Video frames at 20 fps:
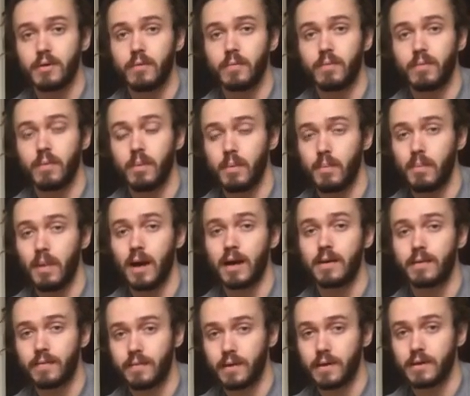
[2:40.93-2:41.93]
You might
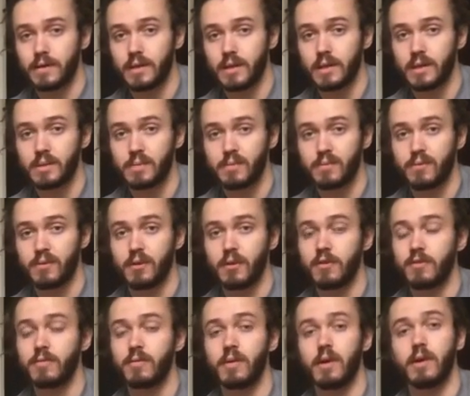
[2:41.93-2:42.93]
have seen this before
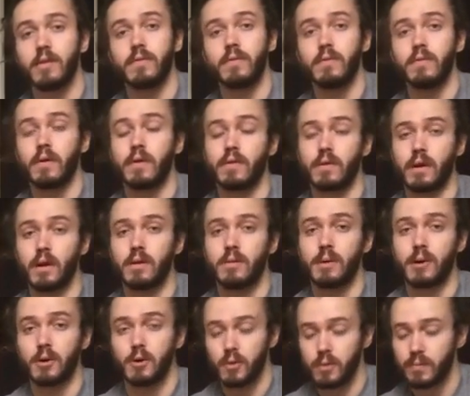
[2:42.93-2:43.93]
if you've ever come to
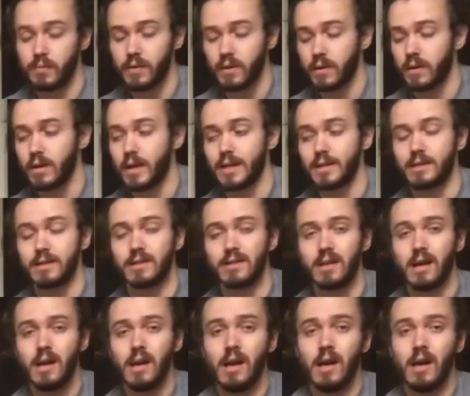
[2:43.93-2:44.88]
my group fit classes.